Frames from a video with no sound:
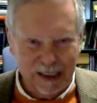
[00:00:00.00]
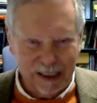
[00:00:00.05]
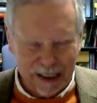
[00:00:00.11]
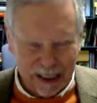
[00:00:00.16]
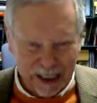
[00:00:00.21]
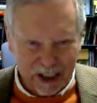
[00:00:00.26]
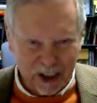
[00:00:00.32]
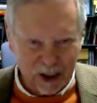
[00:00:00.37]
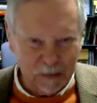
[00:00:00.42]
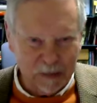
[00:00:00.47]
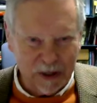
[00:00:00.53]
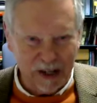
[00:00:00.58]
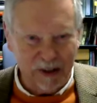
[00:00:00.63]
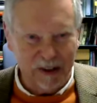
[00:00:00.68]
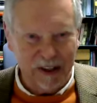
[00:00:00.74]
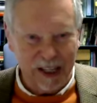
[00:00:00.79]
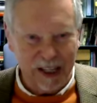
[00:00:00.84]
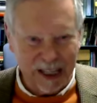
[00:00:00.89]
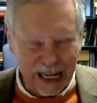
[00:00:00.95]
It's
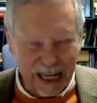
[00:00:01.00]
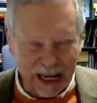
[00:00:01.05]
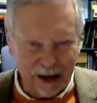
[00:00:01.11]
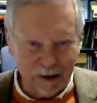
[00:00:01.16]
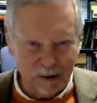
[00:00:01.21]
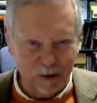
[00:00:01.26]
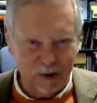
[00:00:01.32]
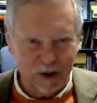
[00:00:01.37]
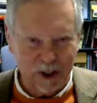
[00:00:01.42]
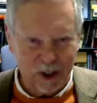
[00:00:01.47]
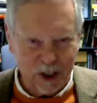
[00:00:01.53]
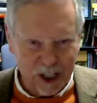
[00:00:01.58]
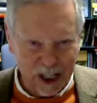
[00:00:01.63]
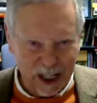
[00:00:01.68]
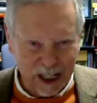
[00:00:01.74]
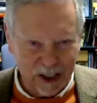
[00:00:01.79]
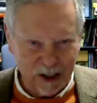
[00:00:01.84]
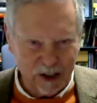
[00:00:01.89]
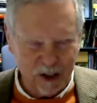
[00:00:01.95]
about that which
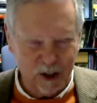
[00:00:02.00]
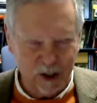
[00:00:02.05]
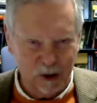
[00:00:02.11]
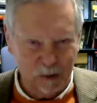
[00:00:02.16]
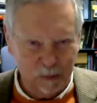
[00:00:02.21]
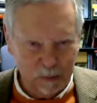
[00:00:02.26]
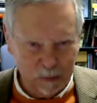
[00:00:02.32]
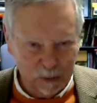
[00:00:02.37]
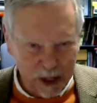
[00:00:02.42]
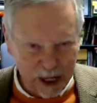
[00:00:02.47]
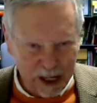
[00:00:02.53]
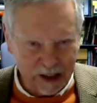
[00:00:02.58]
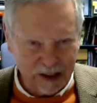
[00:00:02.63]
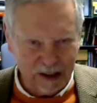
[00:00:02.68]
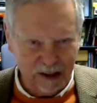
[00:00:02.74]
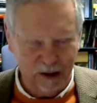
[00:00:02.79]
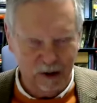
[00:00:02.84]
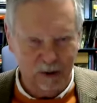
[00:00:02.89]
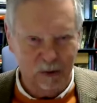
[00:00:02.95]
takes your
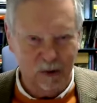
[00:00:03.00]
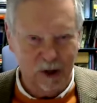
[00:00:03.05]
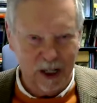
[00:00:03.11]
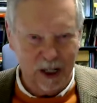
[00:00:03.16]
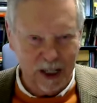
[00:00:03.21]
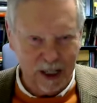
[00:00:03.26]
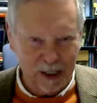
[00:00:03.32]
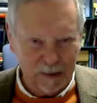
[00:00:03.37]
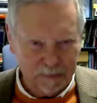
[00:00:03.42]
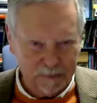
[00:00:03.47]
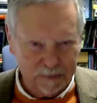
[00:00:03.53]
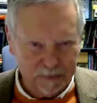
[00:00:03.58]
breath away.